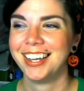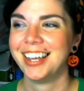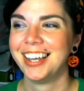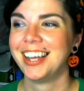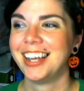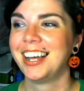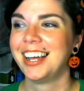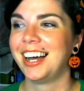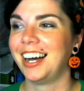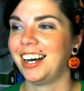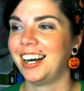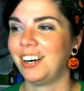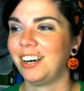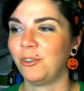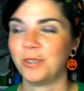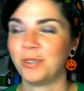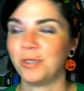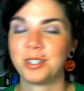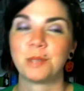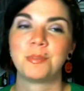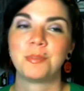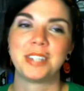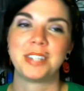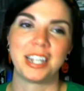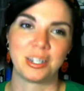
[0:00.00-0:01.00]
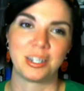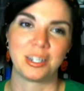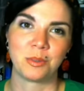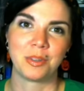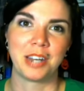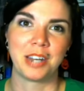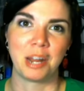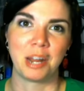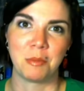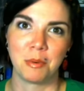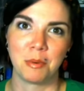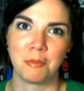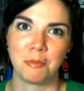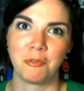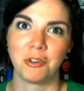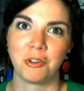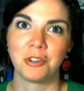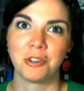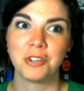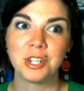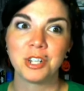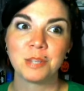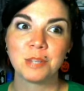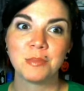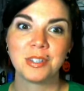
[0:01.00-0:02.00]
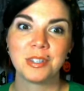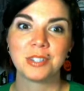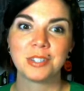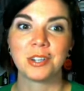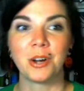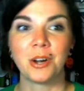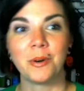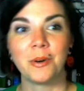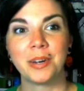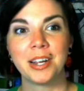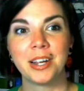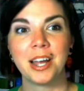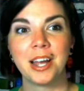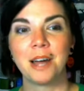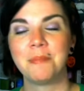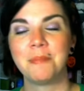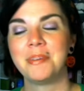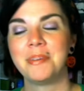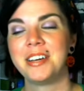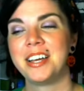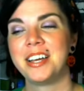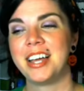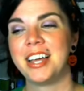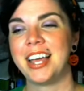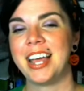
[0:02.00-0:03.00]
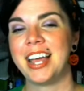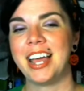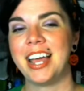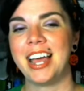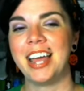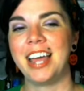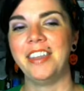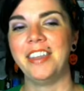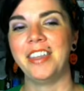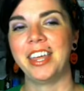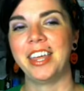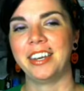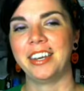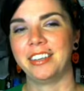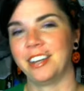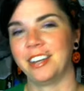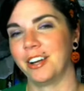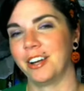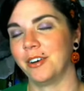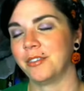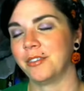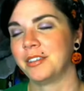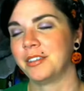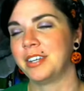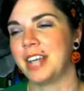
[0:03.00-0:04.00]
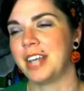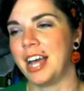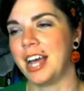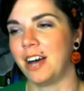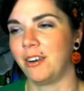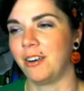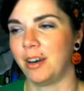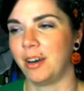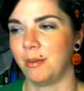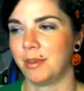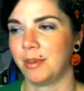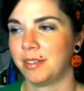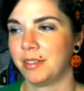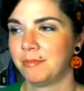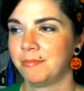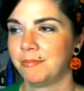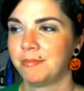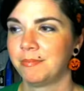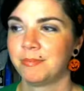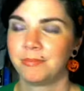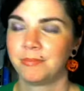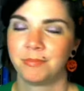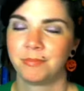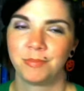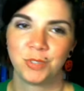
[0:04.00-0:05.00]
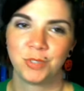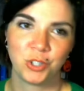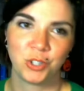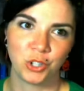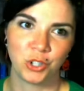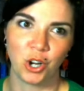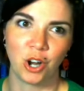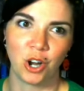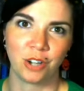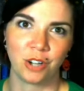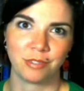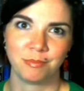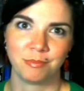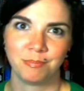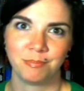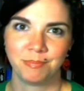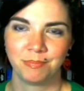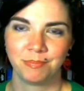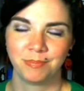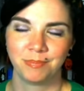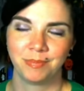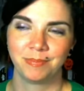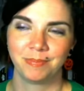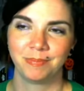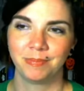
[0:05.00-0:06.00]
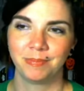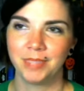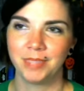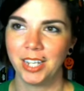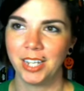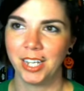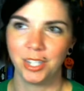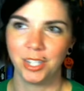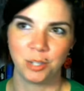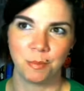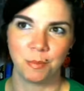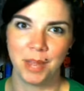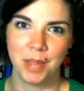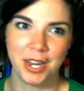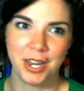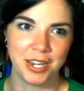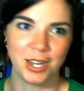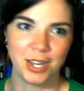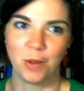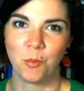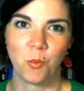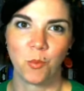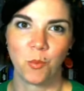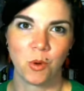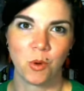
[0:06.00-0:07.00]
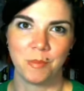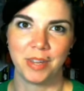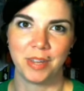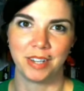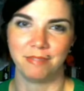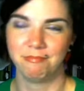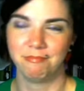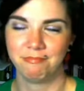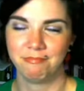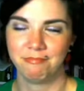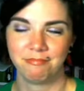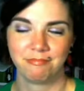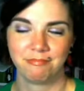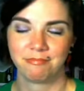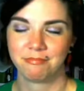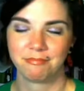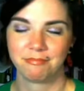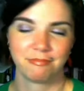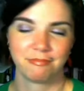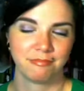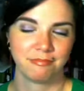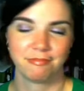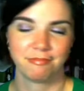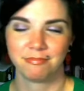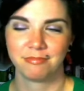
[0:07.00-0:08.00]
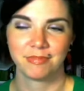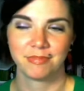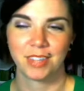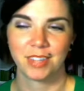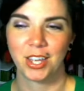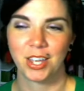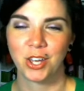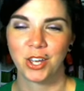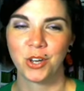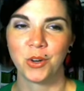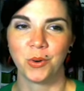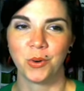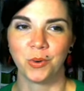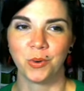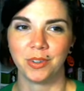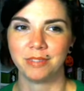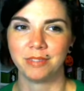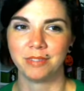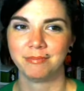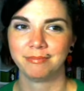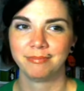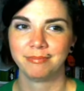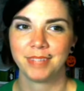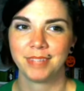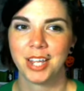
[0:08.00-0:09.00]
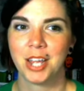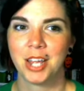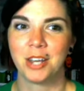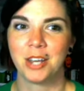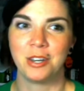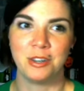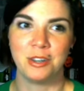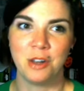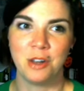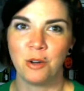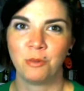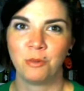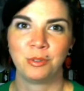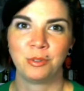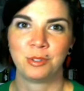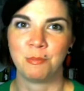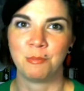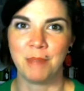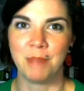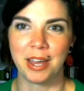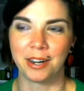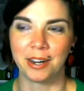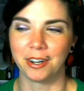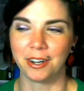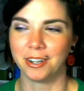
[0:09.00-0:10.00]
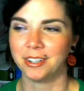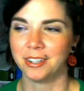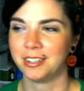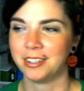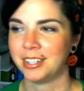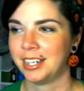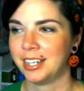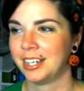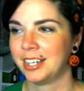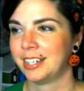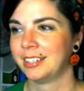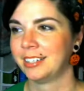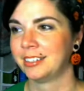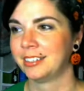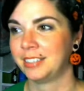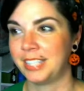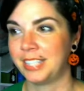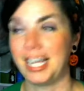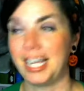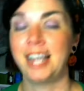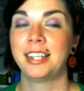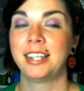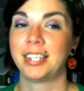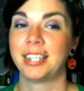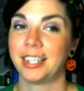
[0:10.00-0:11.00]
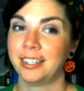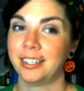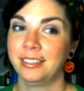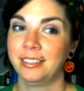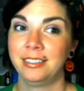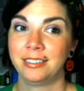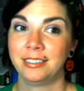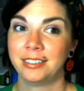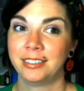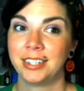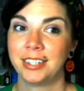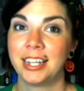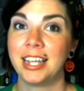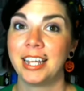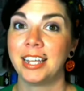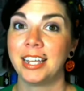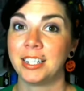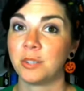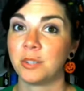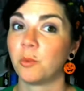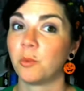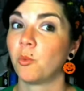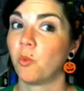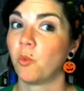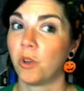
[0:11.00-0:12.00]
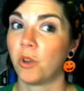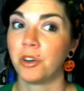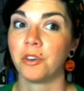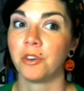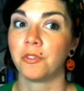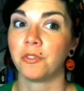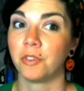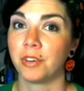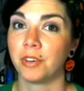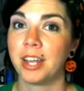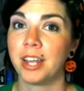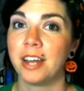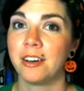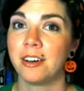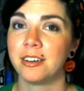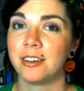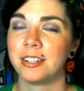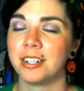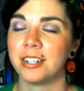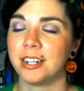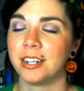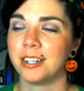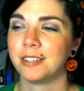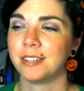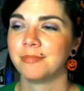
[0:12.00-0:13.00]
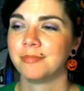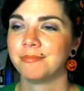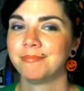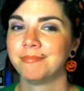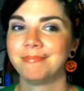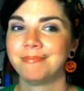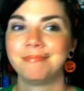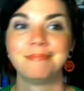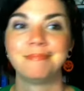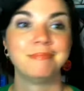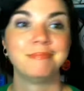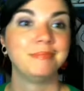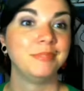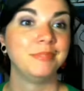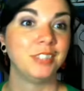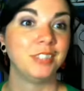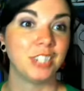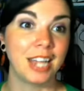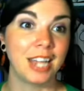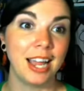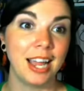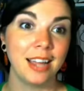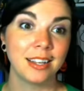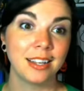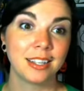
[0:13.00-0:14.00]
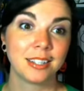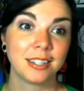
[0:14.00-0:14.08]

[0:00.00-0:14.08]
was obsessed with Nightmare Before Christmas growing up, and then, you know, now I'm a strong, independent woman who knows better. Sally is a wonderful character. Jack?